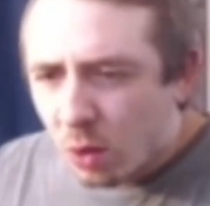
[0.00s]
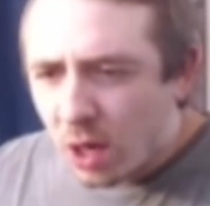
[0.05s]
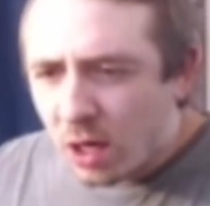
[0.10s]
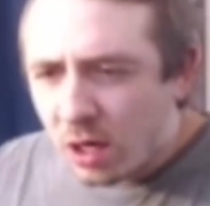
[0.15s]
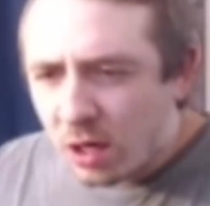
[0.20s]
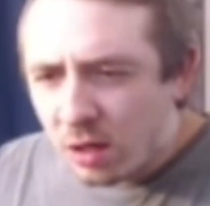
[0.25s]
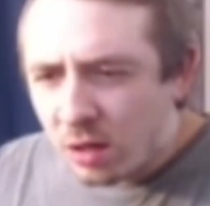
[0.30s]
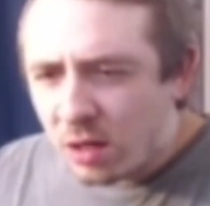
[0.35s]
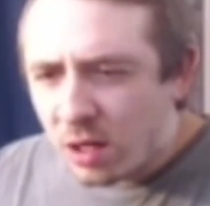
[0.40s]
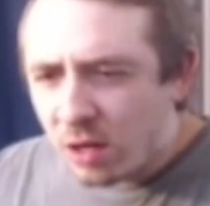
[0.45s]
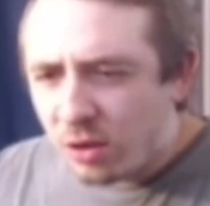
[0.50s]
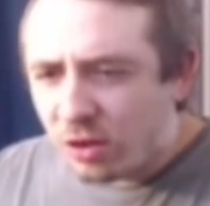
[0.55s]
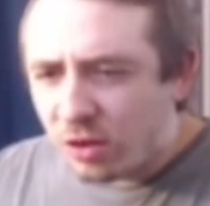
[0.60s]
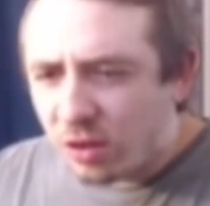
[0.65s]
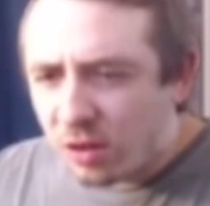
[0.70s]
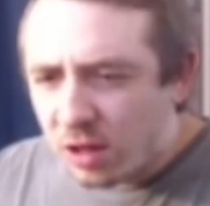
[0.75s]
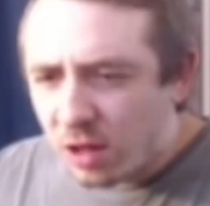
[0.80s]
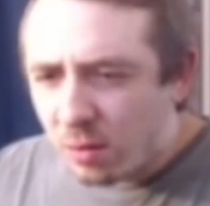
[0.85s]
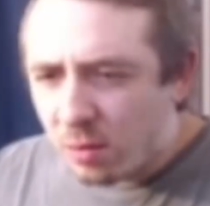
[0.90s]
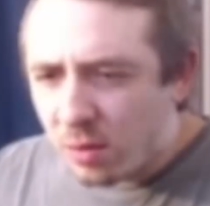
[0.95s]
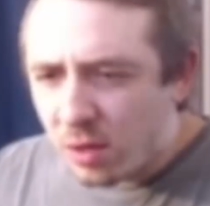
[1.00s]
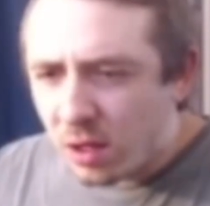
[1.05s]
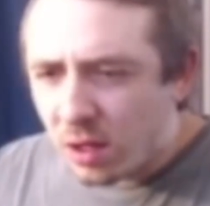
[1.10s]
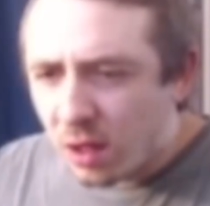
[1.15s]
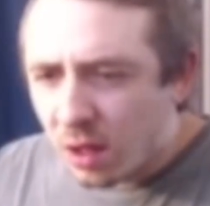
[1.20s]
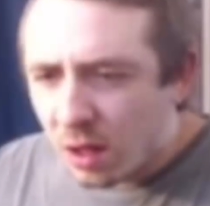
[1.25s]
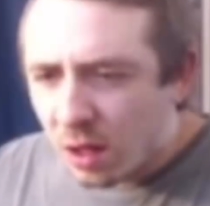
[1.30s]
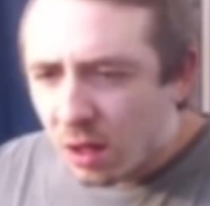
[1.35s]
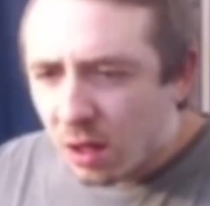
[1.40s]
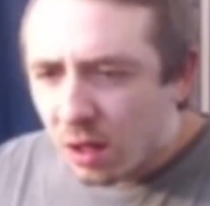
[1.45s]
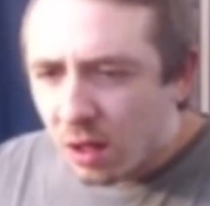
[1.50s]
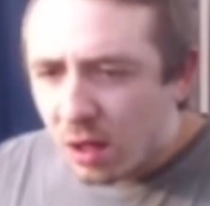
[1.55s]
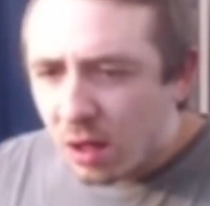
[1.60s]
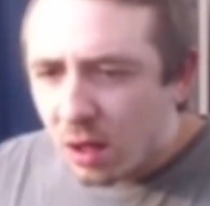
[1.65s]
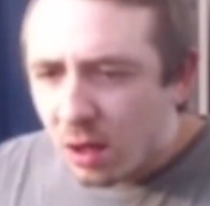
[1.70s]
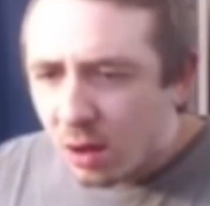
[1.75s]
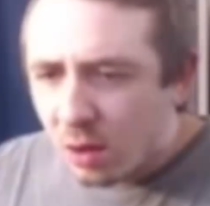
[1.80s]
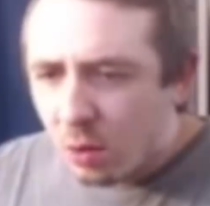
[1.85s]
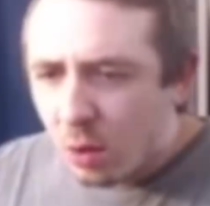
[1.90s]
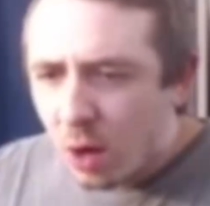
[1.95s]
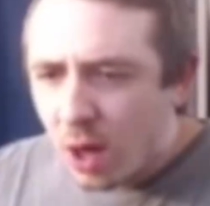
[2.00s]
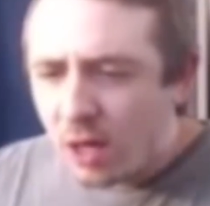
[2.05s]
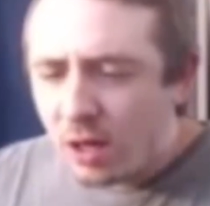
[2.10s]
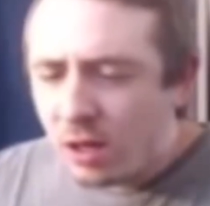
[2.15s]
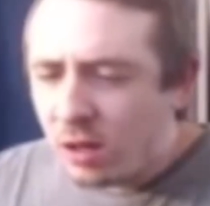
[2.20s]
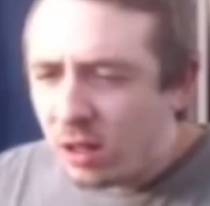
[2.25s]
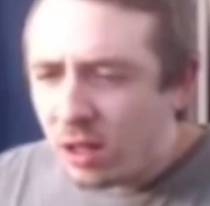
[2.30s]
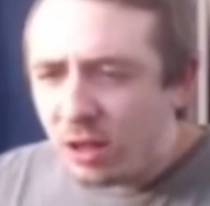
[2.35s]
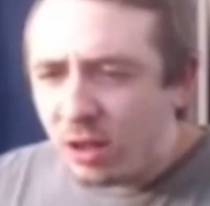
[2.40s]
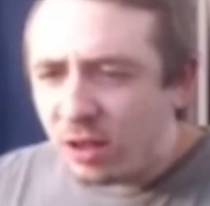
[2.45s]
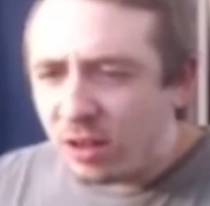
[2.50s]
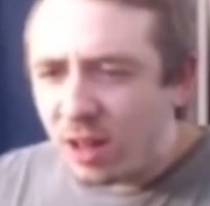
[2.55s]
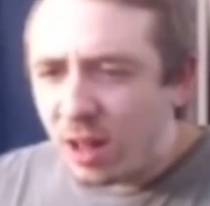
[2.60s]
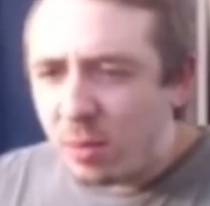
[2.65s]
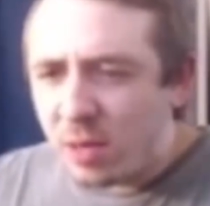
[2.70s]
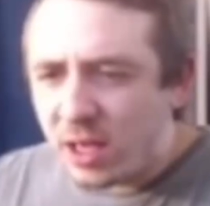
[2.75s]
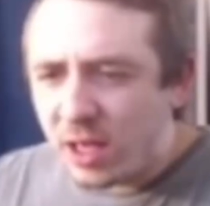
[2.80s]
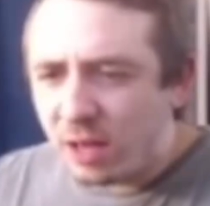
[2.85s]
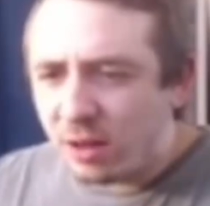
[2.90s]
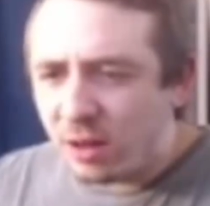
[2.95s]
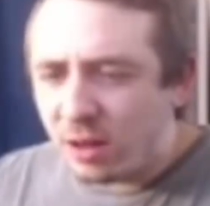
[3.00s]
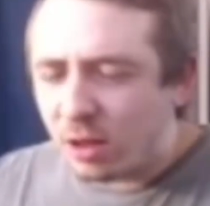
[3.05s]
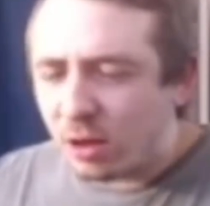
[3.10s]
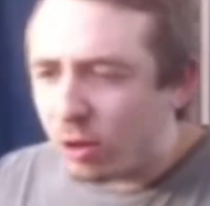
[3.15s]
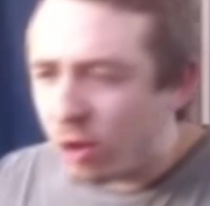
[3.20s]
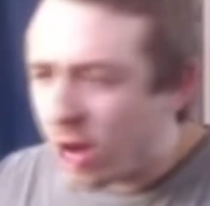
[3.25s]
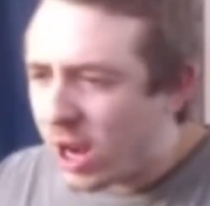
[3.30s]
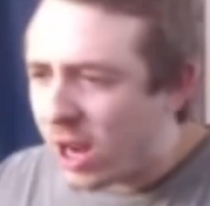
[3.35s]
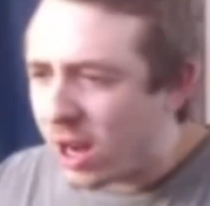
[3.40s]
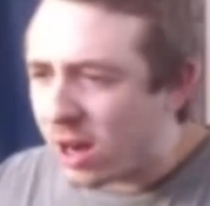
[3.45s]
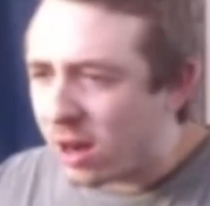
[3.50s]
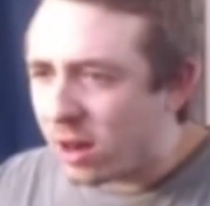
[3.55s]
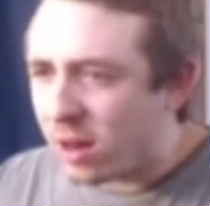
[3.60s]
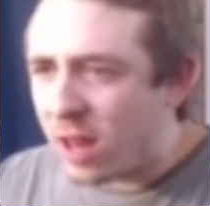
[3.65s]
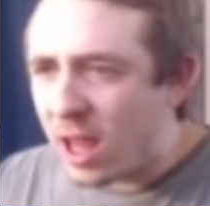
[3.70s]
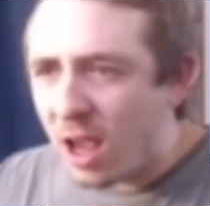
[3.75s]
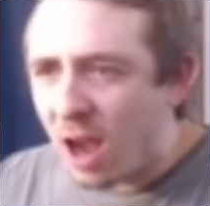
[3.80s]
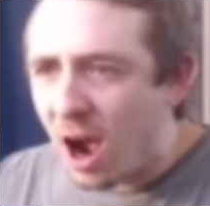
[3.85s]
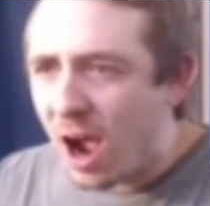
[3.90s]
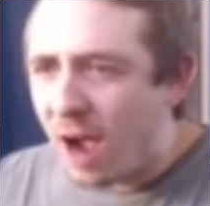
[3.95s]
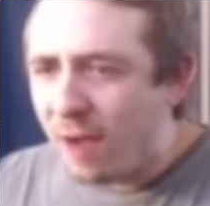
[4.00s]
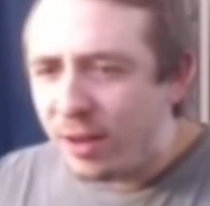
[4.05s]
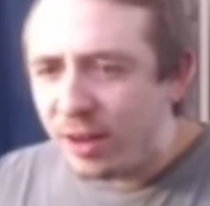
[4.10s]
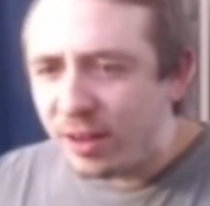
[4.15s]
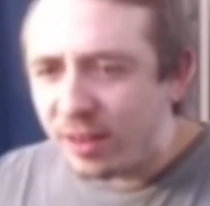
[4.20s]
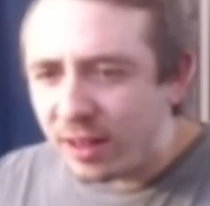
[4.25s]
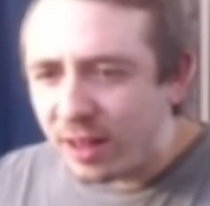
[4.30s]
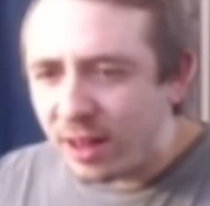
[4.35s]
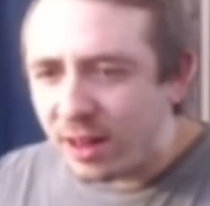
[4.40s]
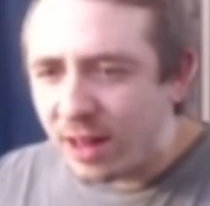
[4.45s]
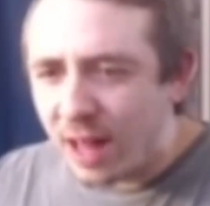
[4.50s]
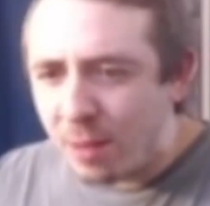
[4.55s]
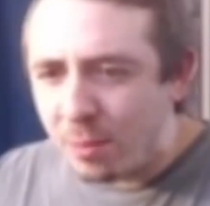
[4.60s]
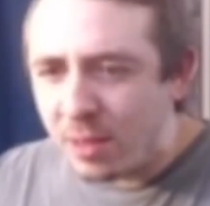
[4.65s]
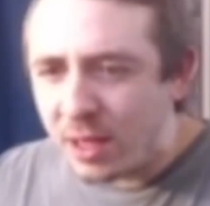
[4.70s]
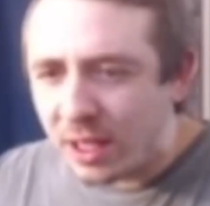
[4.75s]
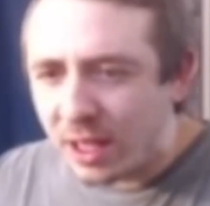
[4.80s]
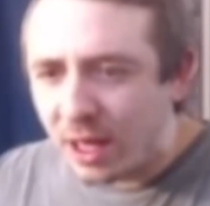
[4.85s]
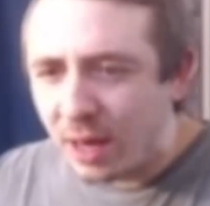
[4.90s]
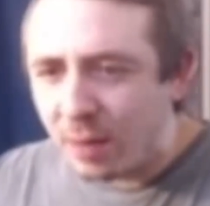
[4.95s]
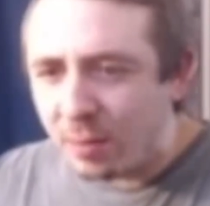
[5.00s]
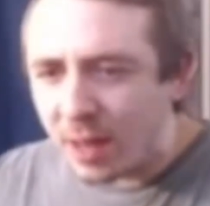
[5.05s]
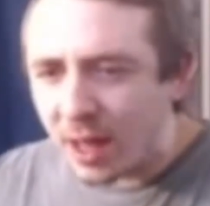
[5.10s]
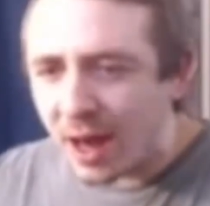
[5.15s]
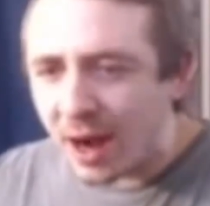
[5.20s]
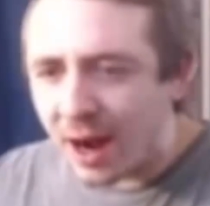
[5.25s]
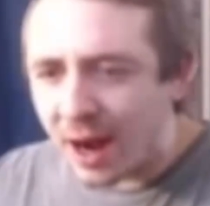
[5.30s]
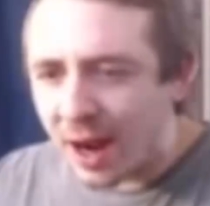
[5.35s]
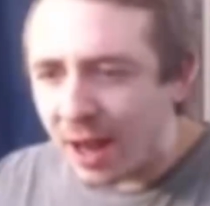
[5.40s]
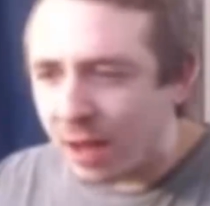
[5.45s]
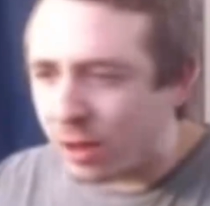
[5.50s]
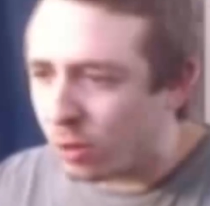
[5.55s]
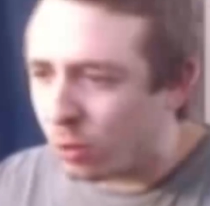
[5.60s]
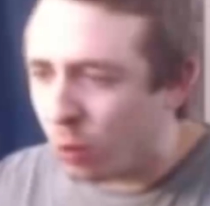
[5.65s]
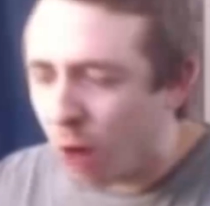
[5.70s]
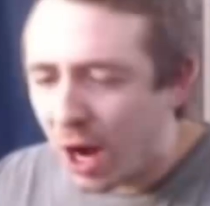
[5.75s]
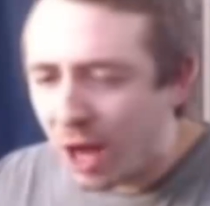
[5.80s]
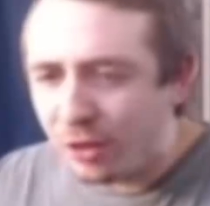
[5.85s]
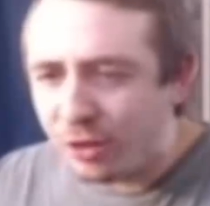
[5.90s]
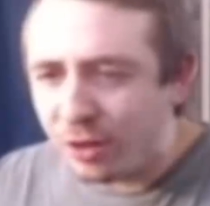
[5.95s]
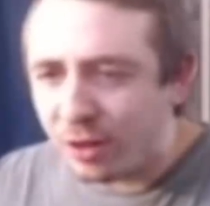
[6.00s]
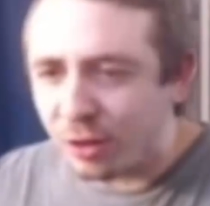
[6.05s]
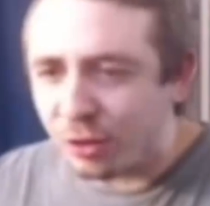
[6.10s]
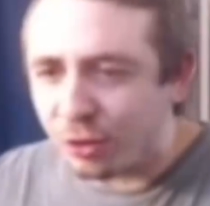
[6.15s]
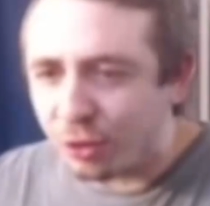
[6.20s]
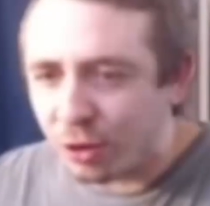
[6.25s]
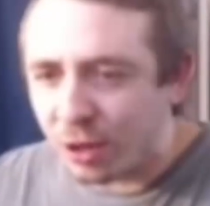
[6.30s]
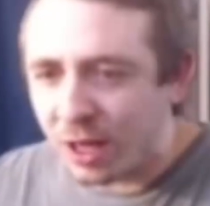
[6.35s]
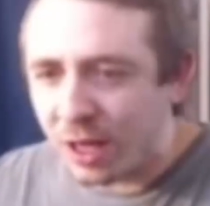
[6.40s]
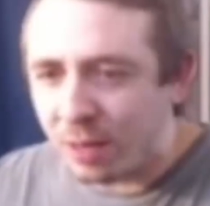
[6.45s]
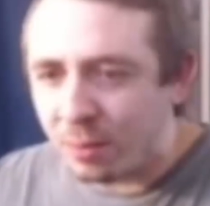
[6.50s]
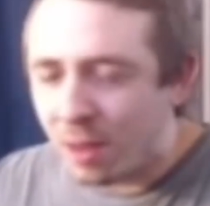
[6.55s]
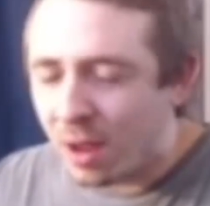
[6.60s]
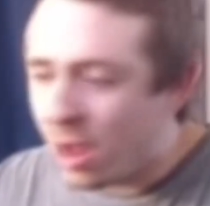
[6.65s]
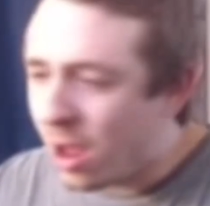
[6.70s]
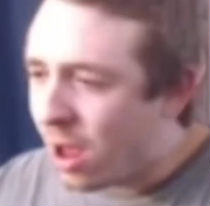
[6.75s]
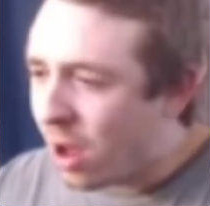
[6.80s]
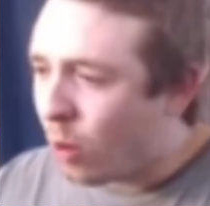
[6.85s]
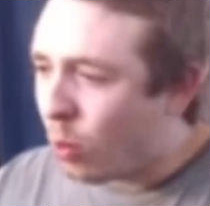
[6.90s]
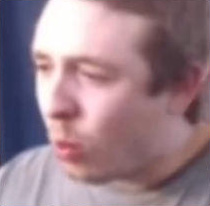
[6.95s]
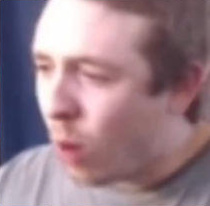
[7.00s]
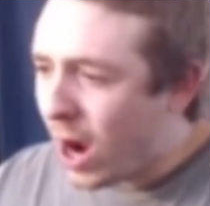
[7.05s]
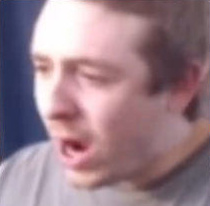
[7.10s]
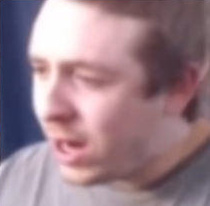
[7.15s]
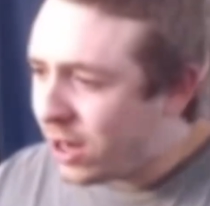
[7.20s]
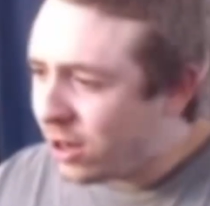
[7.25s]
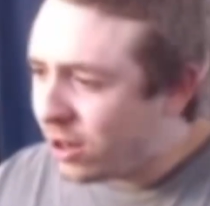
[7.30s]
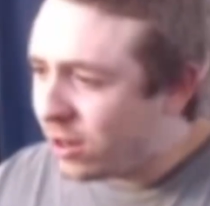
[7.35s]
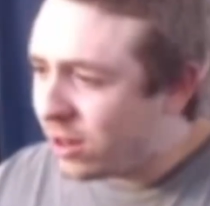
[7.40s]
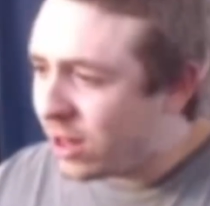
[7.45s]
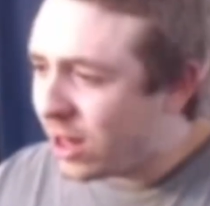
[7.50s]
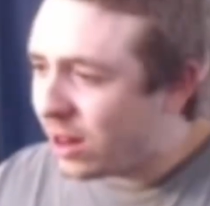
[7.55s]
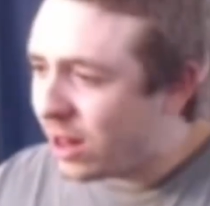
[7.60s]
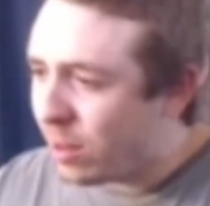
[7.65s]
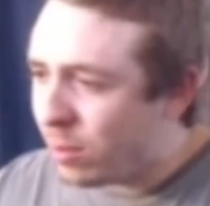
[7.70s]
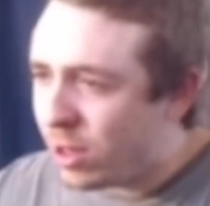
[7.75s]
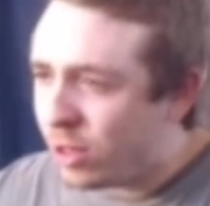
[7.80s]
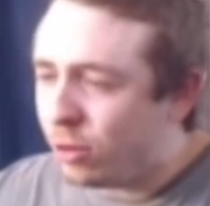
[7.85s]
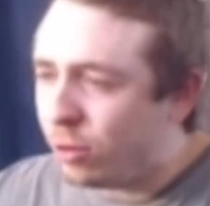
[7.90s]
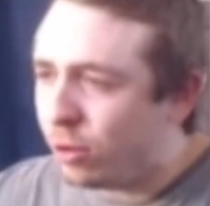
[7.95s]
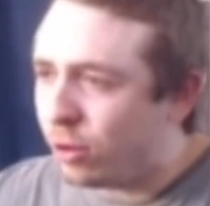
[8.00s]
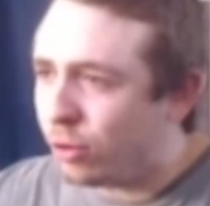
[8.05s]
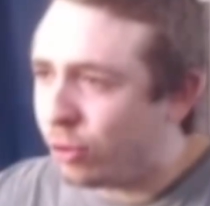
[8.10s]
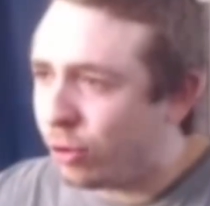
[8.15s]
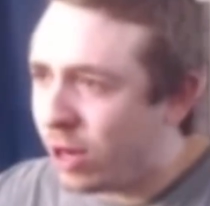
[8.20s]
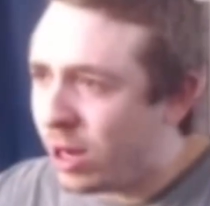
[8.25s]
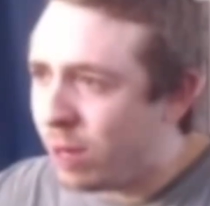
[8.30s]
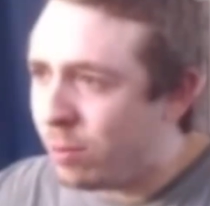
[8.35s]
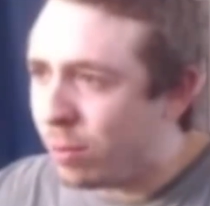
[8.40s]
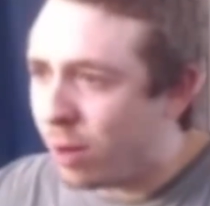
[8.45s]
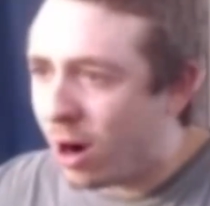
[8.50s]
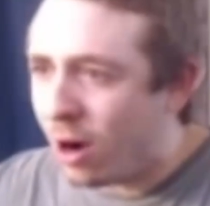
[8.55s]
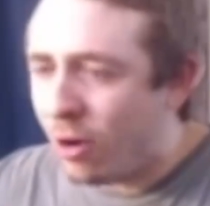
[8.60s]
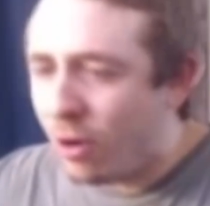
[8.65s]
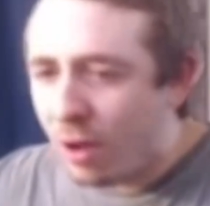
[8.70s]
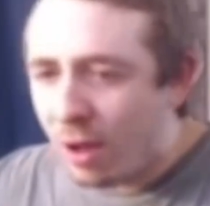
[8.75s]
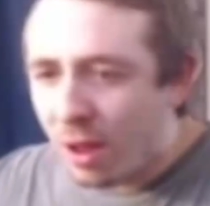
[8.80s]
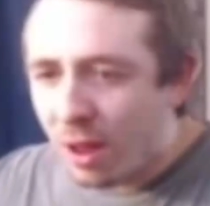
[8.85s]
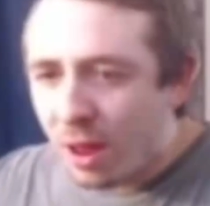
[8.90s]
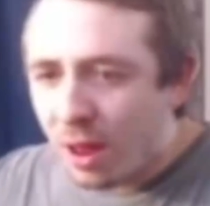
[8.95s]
why couldn't they just let me? Why couldn't they just let me get to the grand? They obviously let me get up that high. They're watching this dream. Why couldn't they let me do the dream, bro?